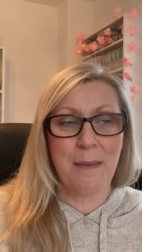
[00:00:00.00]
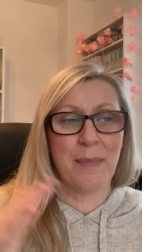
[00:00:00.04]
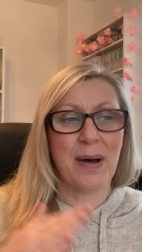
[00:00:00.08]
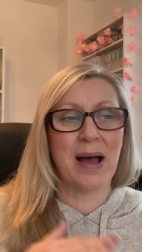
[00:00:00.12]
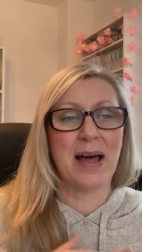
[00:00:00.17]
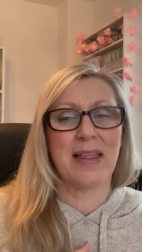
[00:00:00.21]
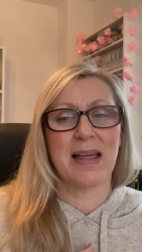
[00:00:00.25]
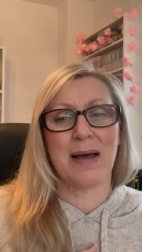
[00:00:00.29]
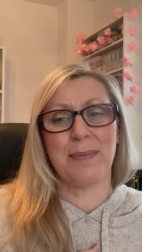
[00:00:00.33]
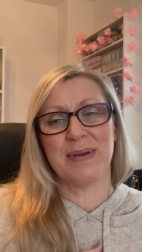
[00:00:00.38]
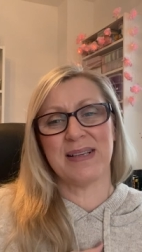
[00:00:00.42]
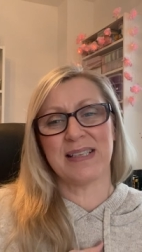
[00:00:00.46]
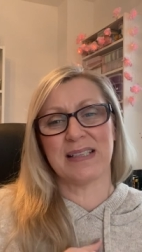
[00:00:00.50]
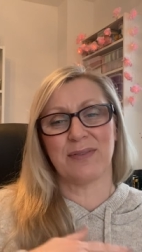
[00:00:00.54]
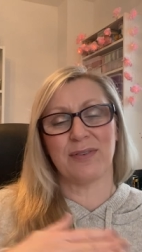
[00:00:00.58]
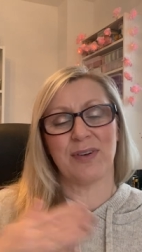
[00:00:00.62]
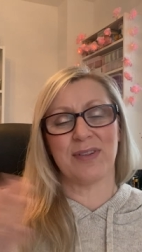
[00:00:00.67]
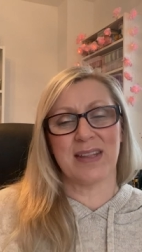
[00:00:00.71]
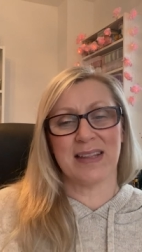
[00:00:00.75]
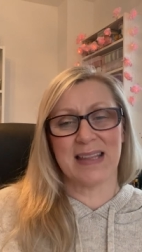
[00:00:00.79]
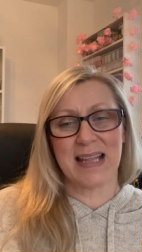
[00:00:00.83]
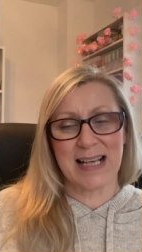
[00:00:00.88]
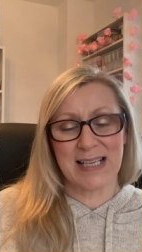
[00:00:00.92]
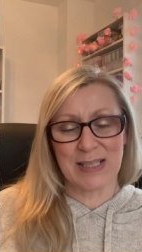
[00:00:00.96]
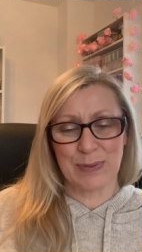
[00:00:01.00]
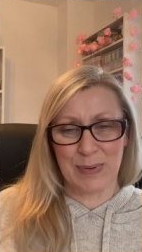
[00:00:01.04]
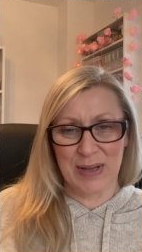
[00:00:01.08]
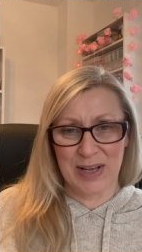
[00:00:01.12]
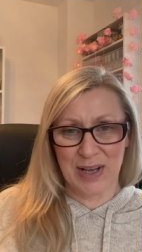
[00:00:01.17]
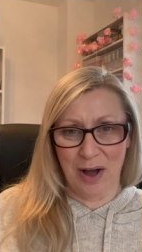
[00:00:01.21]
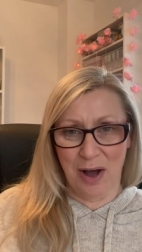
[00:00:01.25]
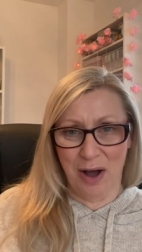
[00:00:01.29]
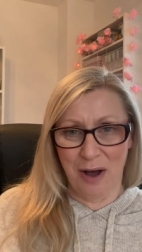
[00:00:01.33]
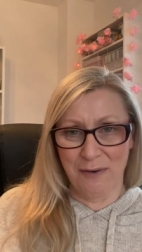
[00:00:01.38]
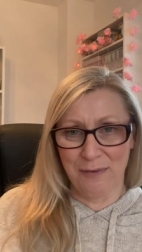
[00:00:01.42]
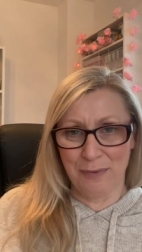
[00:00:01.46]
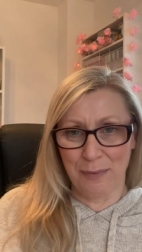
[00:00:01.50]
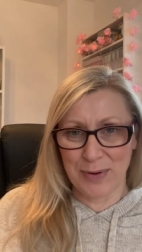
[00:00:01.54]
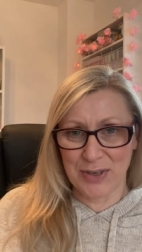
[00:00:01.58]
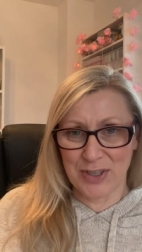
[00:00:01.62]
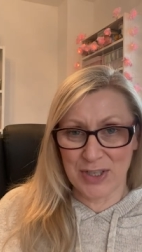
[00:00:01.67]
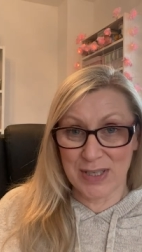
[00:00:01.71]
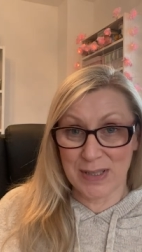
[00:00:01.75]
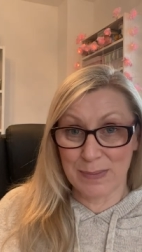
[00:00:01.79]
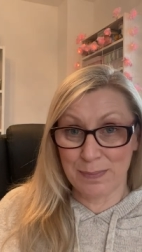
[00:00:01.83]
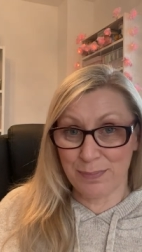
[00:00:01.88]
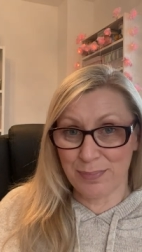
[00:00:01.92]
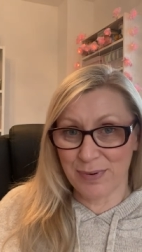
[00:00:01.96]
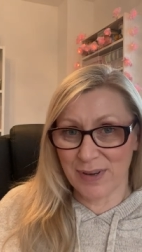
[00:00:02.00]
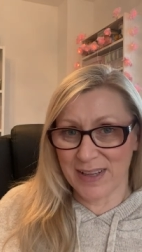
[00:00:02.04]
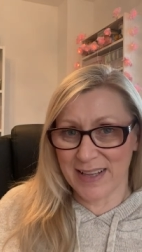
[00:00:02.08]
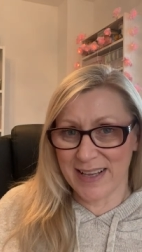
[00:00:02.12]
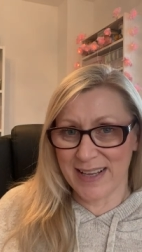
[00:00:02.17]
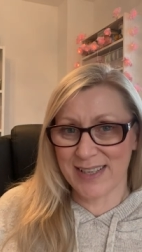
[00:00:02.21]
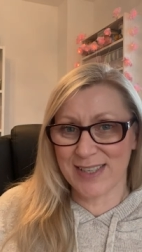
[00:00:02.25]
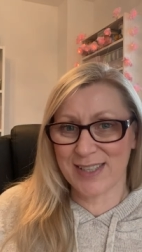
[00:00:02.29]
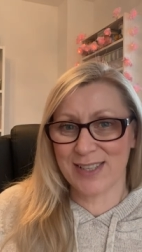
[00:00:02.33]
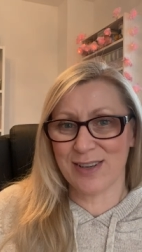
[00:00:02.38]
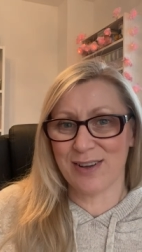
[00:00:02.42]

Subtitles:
but that means I've got the next week off, which is brilliant.